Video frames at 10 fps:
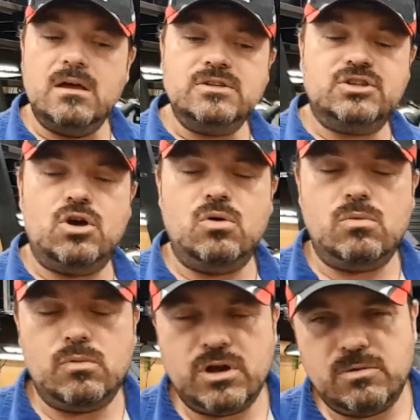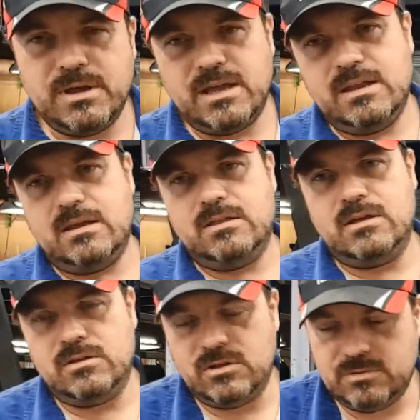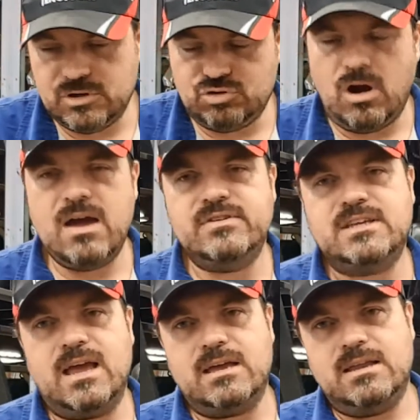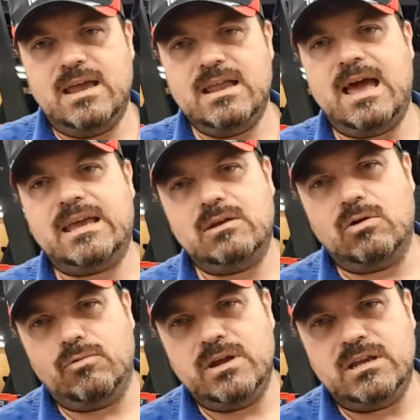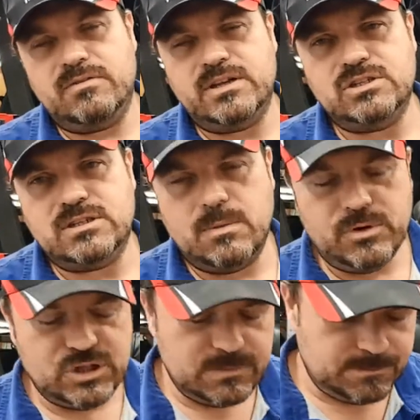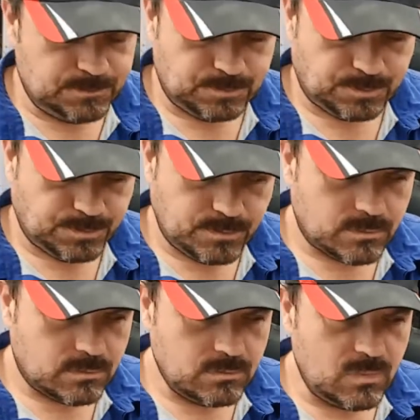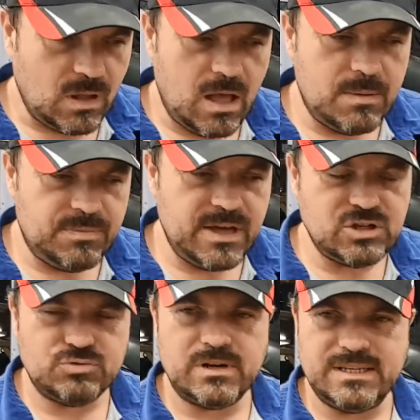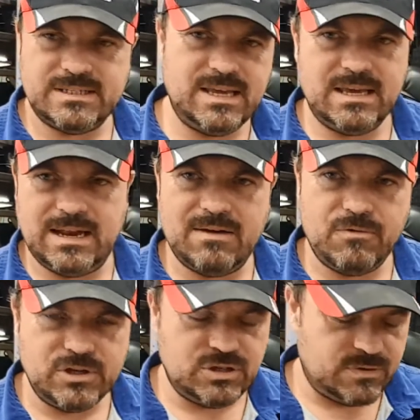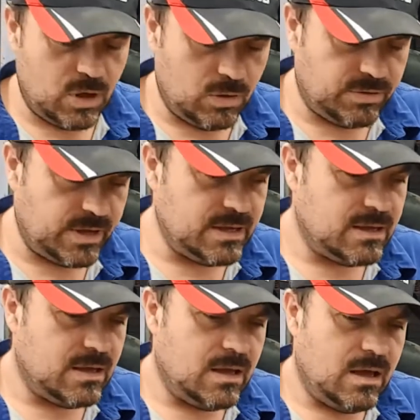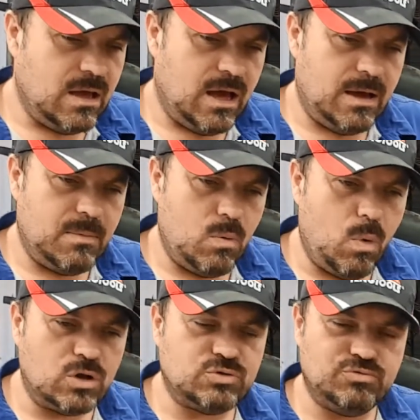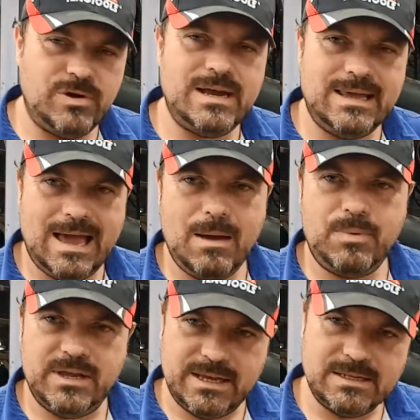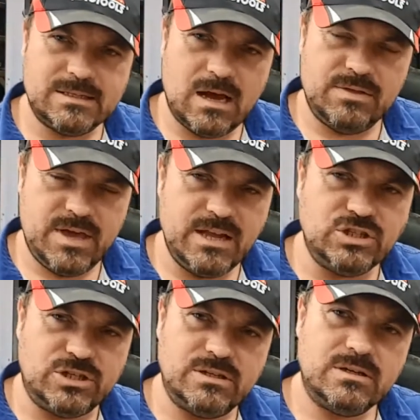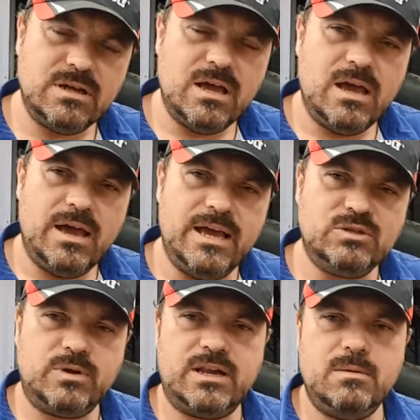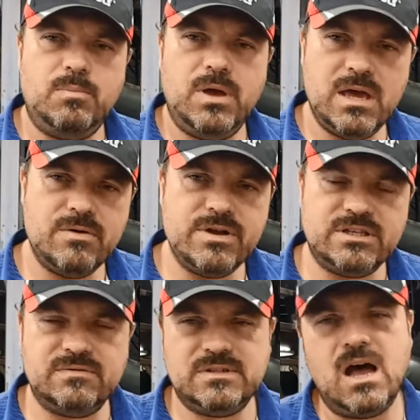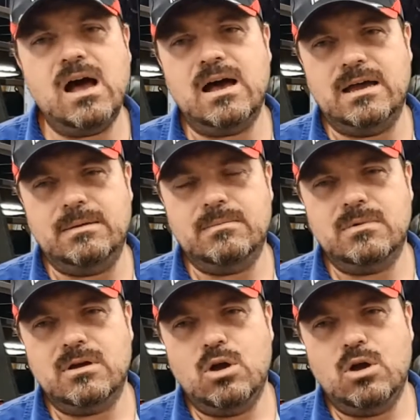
So we're going to be getting, the driver's getting an inaccurate reading of engine temperature. They're just really seeing an average of the whole thing. What's really happening inside the engine is we're getting periods of time